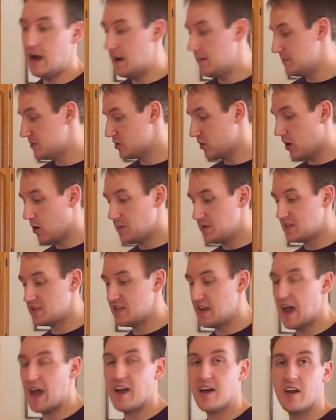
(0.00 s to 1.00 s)
So I'll be
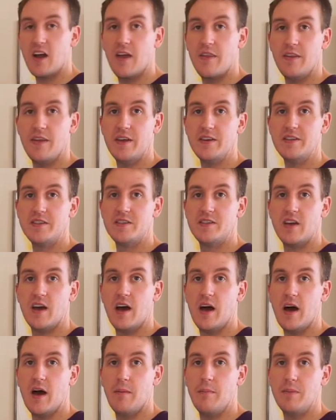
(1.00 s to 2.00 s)
snacking on this
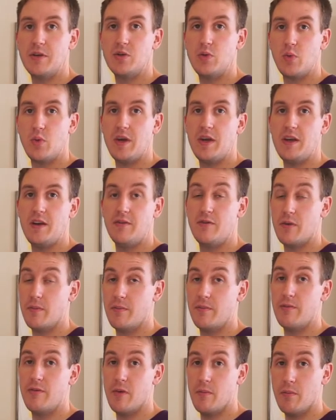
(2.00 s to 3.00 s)
between
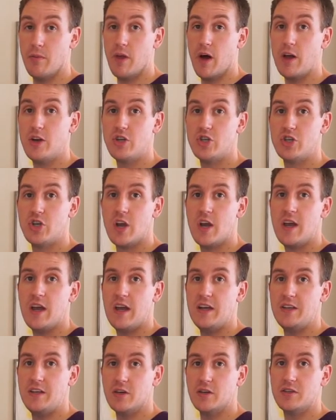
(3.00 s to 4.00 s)
lunch
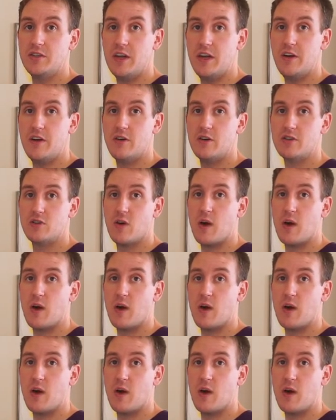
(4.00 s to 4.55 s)
until dinner.